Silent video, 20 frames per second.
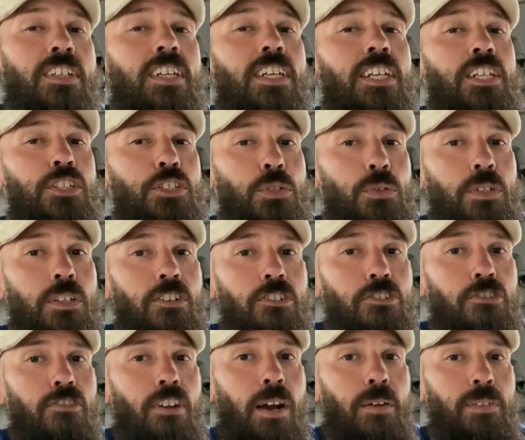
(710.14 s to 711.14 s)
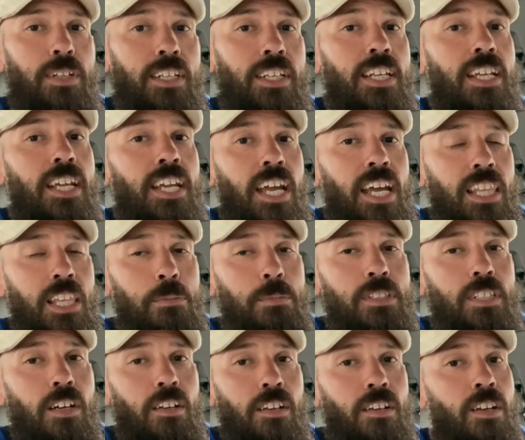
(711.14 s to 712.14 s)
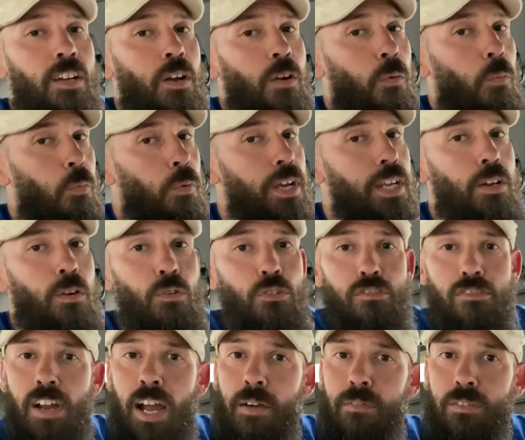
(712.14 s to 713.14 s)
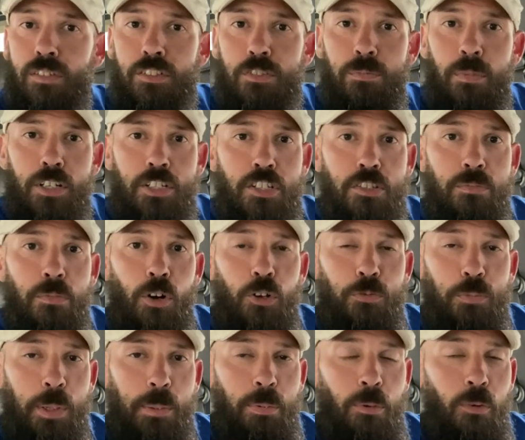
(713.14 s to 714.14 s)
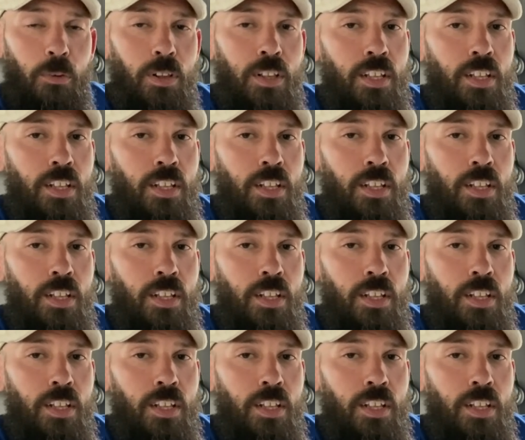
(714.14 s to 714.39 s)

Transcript: in 2 years of traveling. And let me tell you, we don't travel as much as most people.